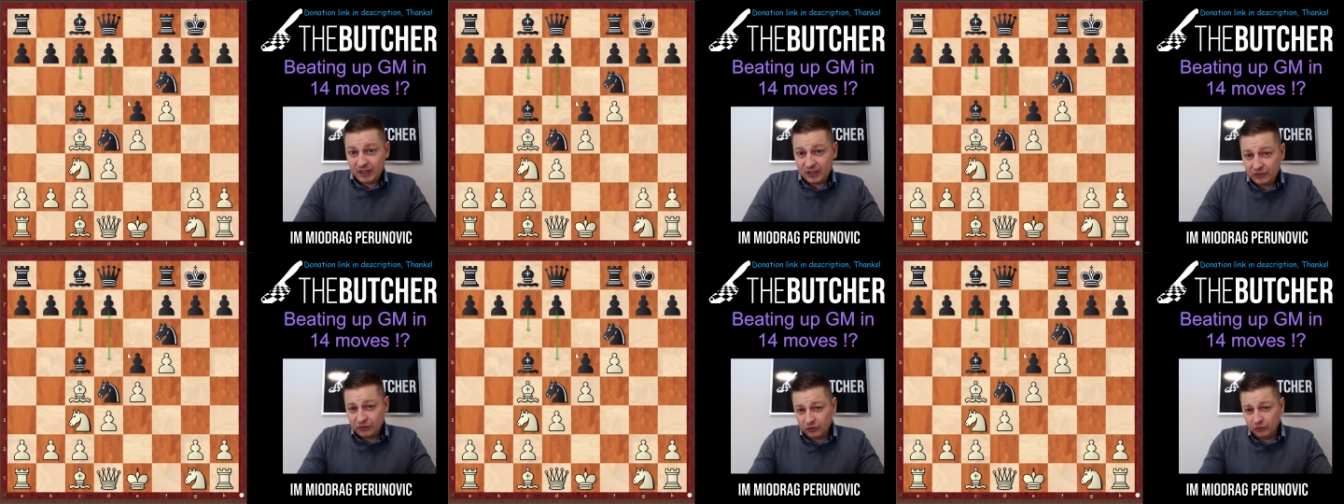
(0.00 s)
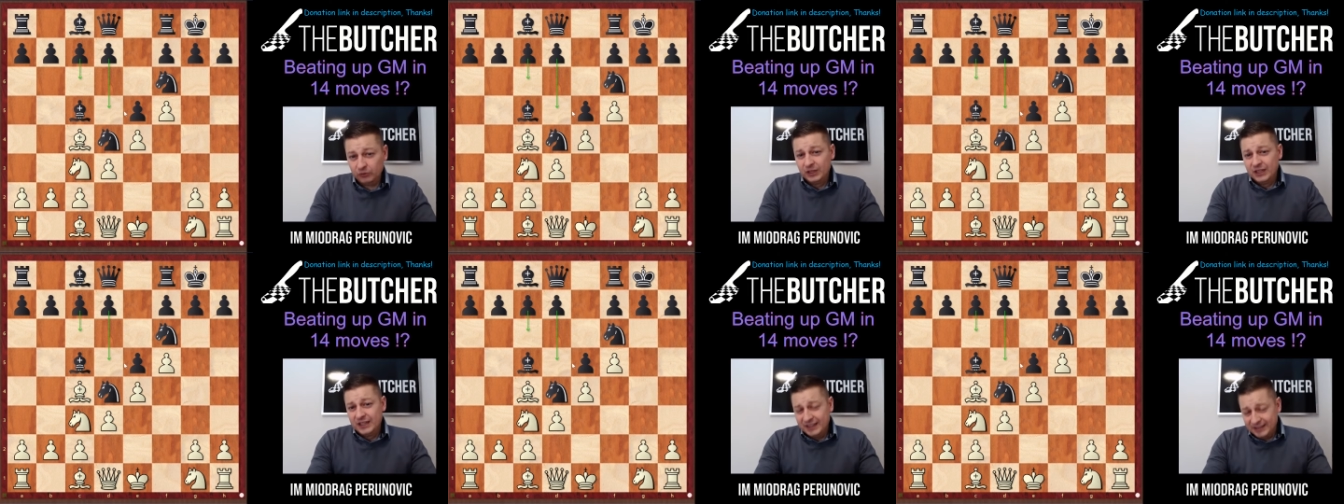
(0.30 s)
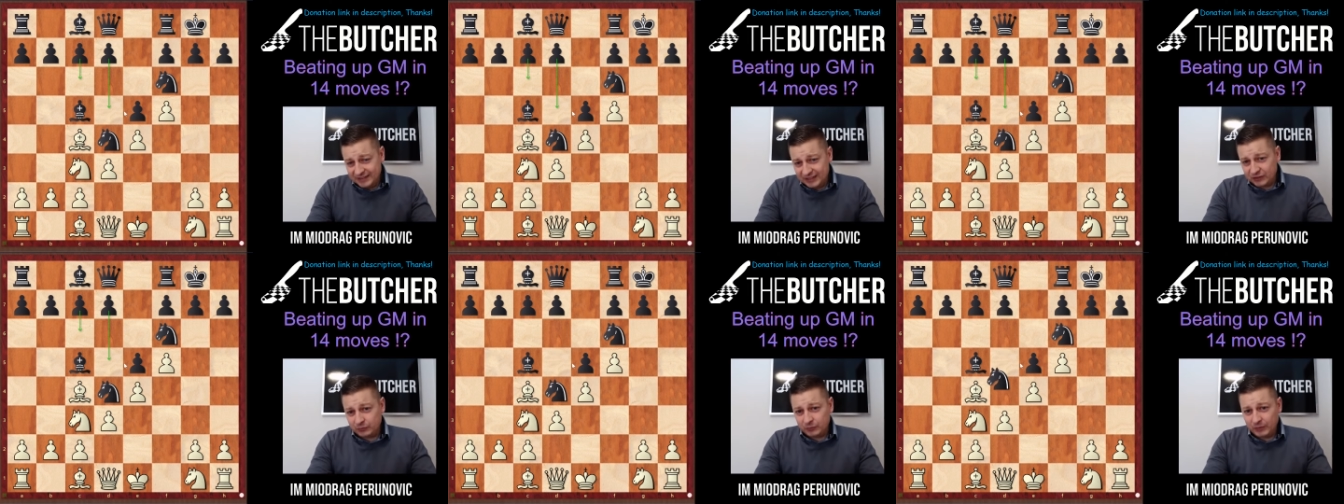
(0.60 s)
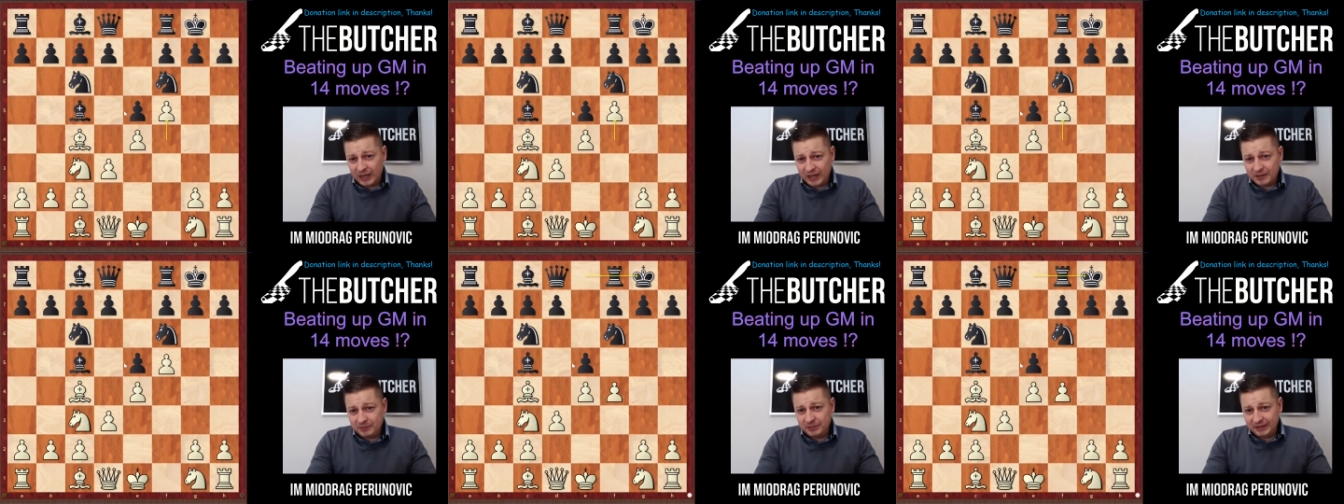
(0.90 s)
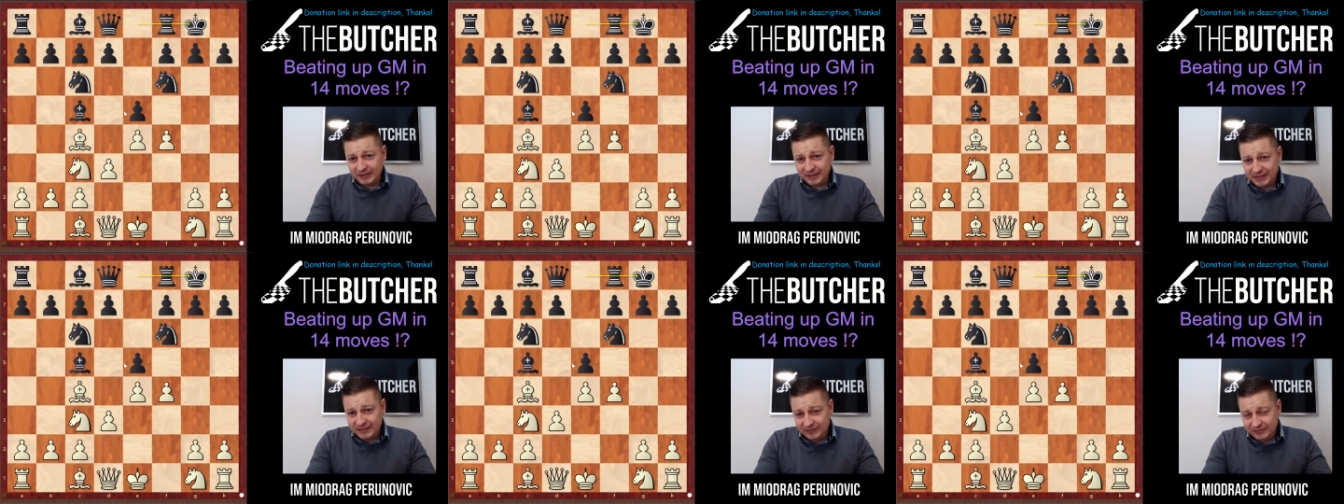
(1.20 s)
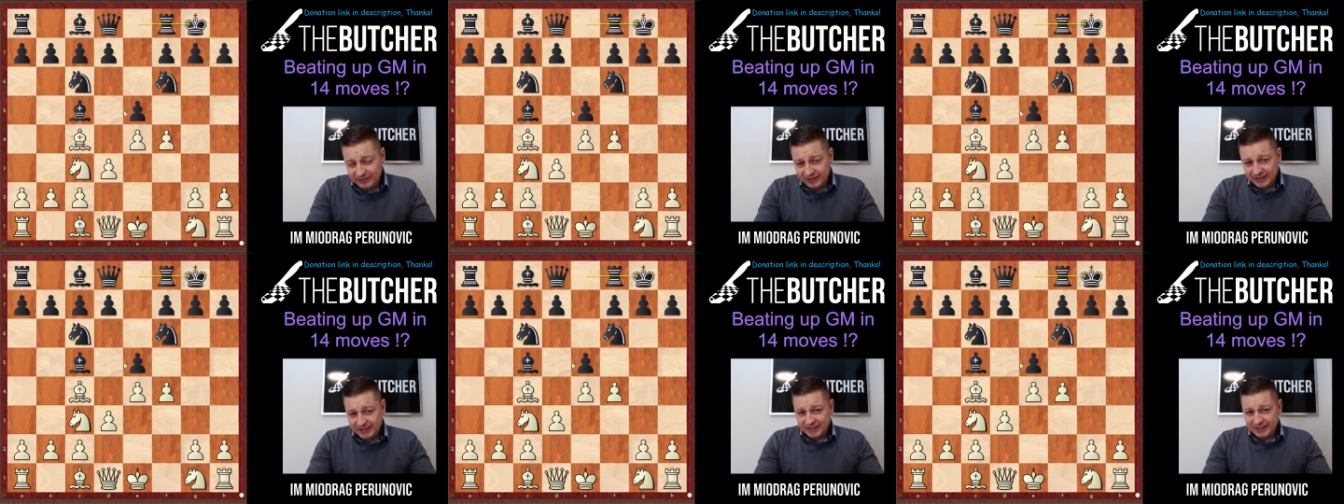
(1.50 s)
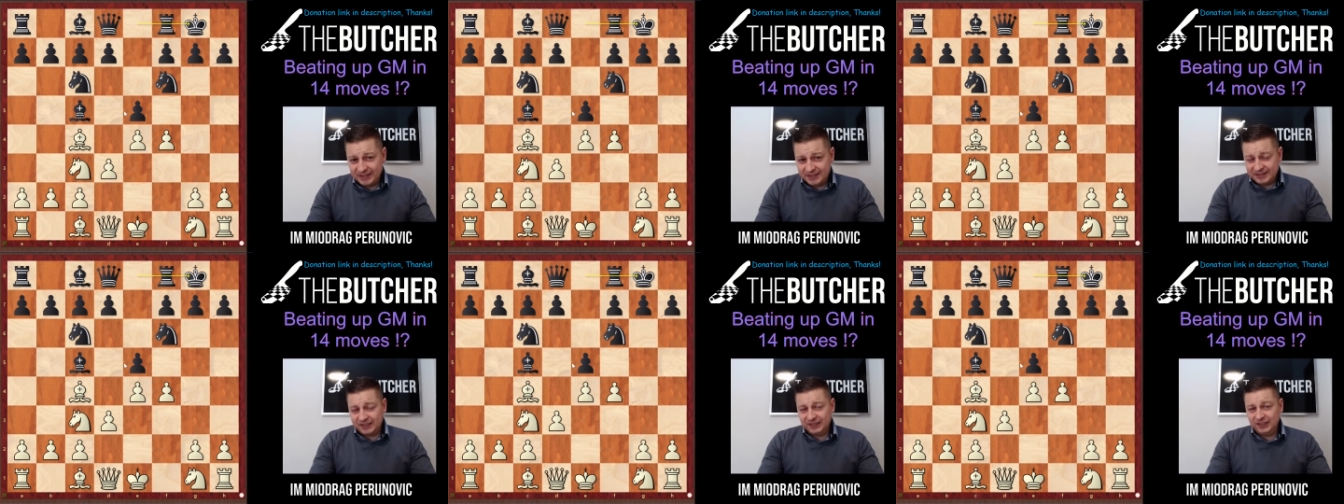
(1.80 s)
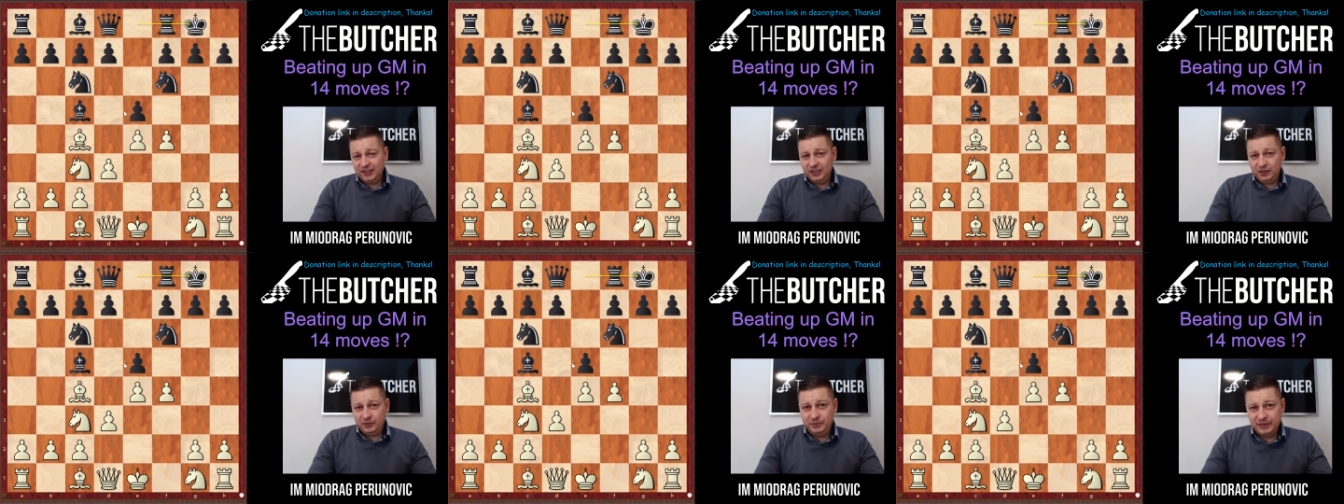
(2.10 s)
So that's why I believe it's a little